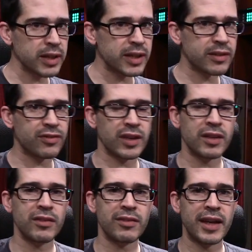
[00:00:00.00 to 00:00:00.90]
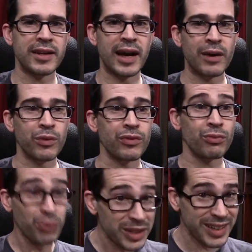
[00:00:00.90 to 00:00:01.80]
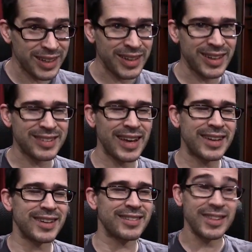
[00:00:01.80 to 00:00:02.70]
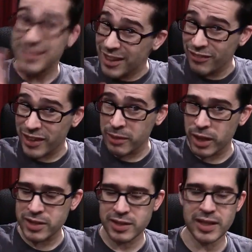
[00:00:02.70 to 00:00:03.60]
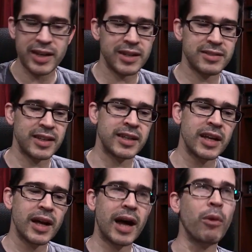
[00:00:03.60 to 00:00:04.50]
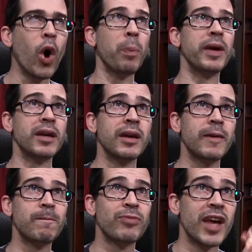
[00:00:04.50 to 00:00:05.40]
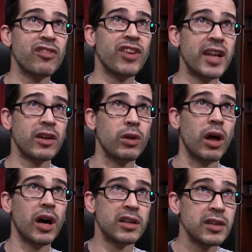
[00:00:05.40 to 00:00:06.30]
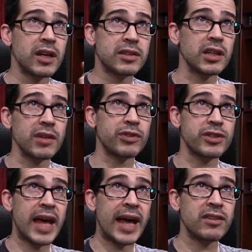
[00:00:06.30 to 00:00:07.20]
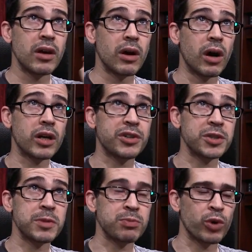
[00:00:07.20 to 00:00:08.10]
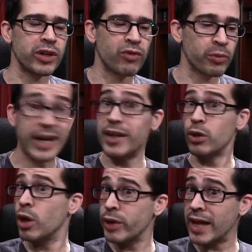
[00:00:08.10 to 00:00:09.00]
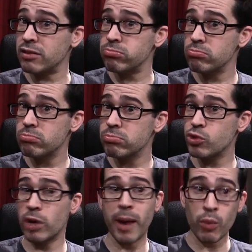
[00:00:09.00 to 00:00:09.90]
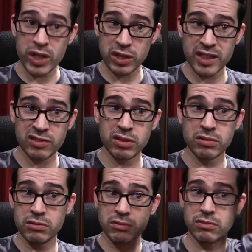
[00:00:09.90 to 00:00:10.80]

deleted scenes that I was really excited to see. Still very much excited to see it. I'm hoping that Santa Claus delivers that on Christmas morning for me. I don't know yet. It's on my wish list.